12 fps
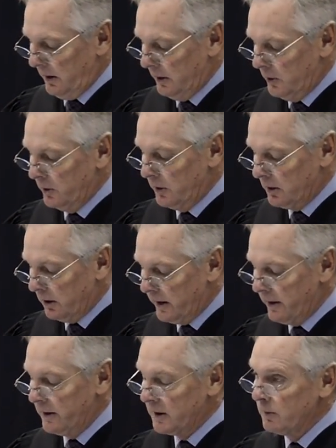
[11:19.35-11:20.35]
and you
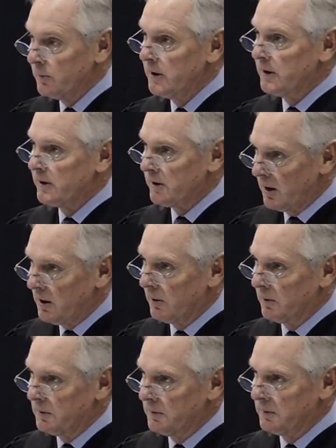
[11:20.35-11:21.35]
declare it to be
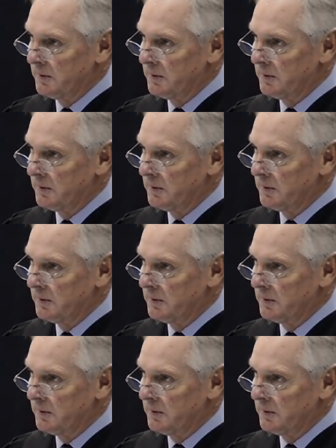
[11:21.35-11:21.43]
so,